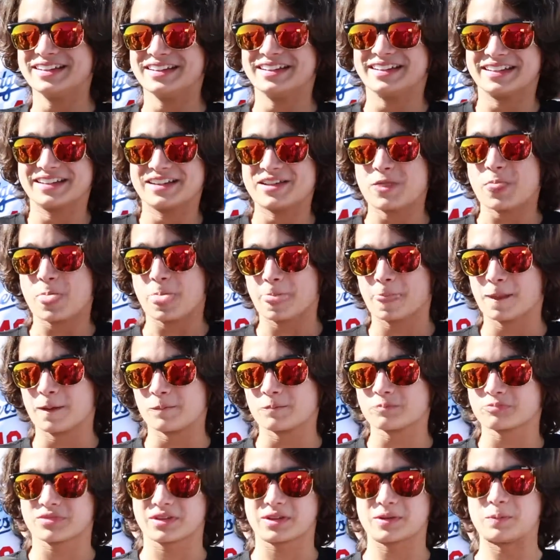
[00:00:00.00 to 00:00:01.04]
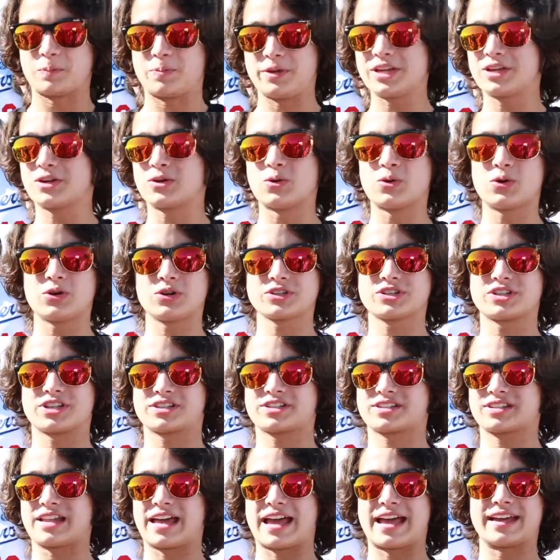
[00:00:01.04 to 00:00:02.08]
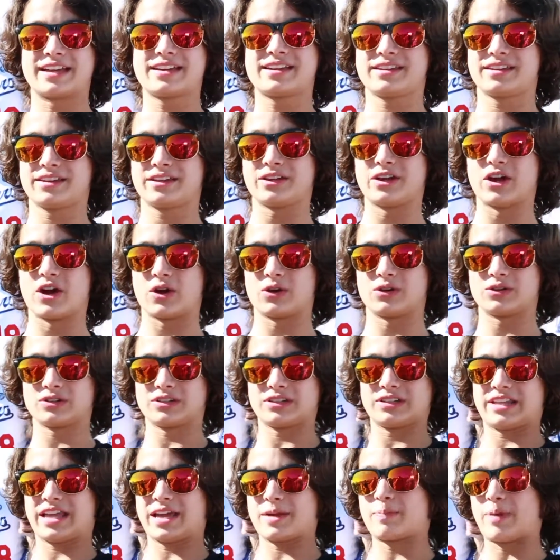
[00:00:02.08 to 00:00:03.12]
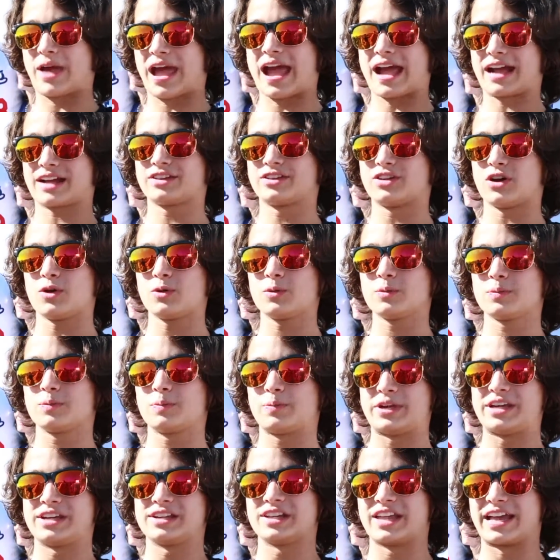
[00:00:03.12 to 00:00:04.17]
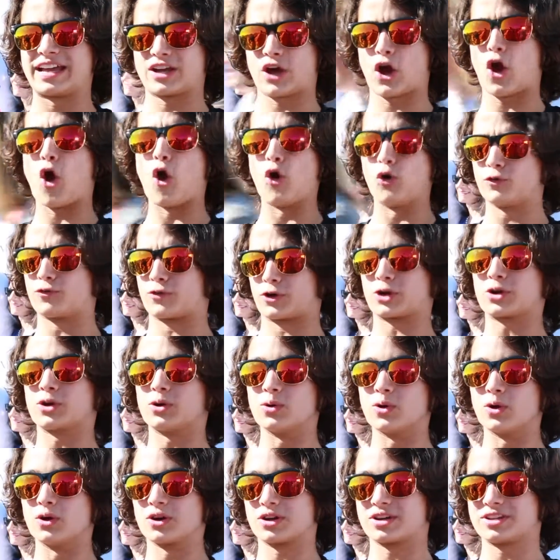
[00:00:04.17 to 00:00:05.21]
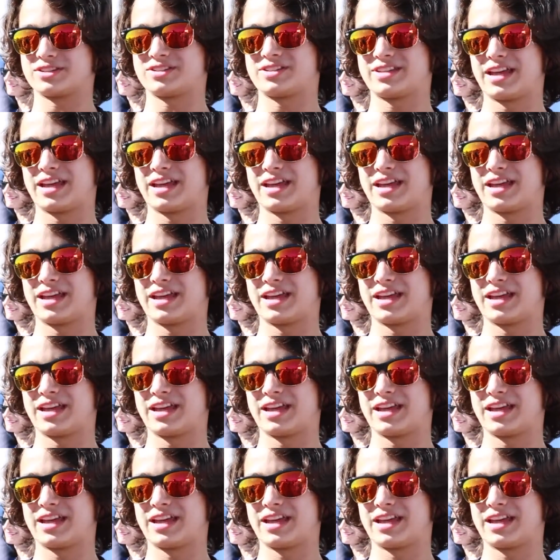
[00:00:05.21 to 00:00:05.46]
What does that mean? Be cool, just like, you know, lay back, don't be like over cool, because